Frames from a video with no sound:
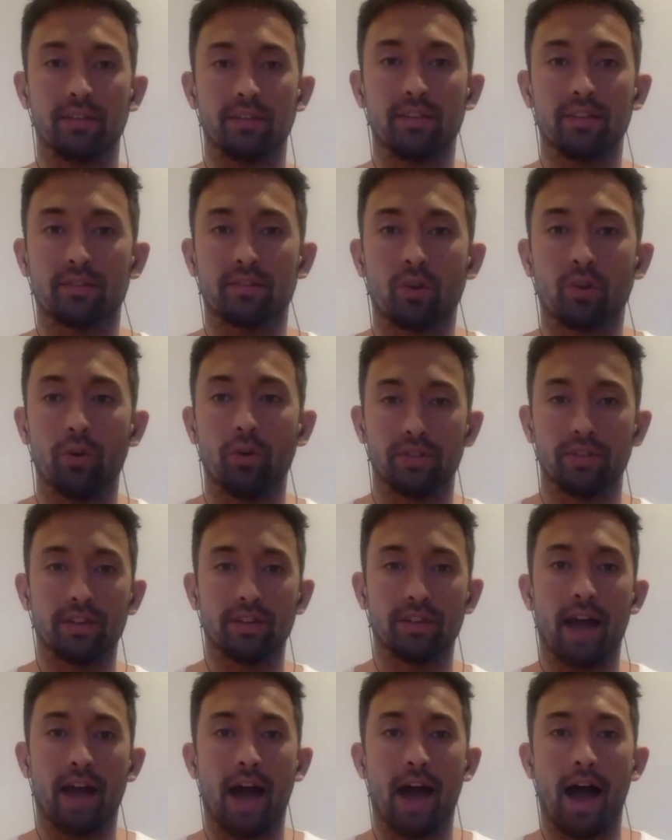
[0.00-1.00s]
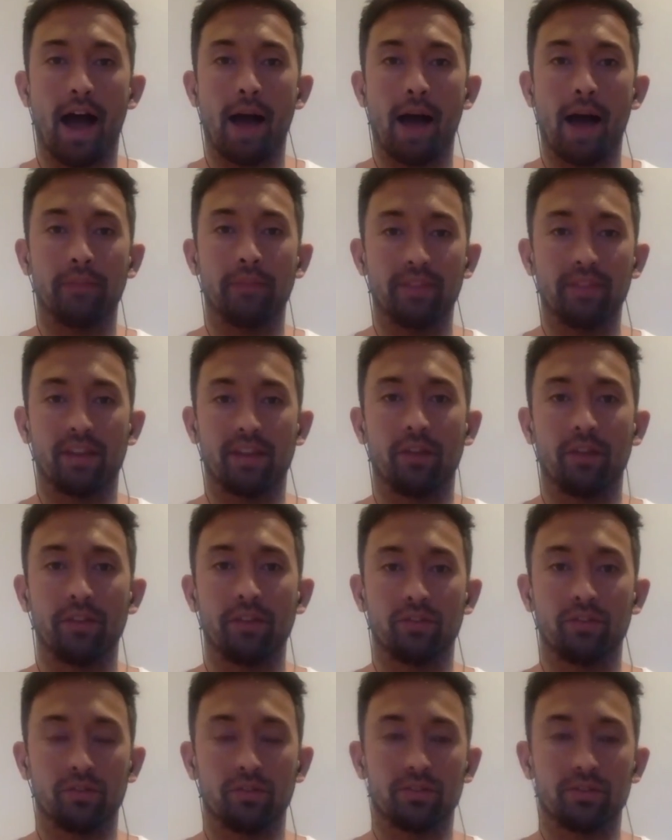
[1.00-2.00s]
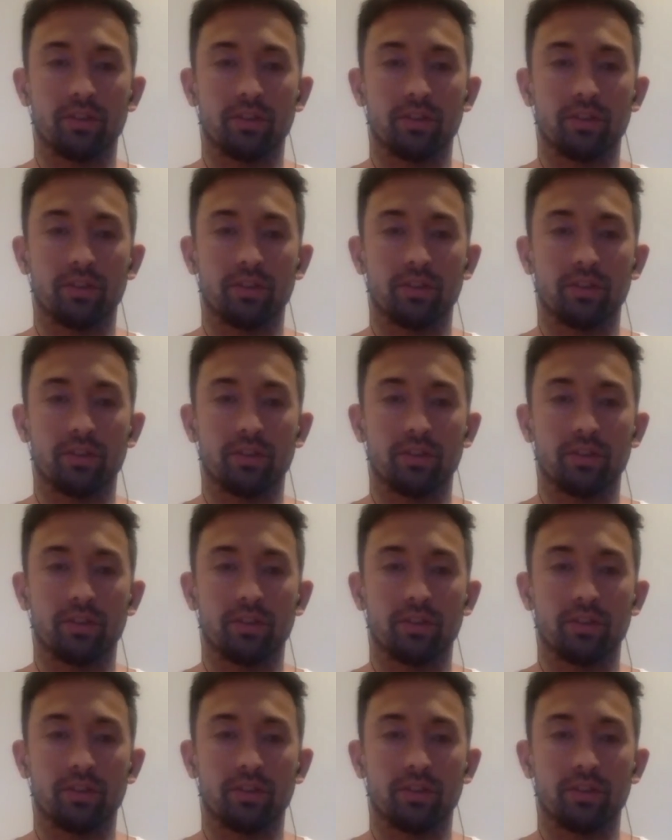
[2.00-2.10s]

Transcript: is causing um, these health issues.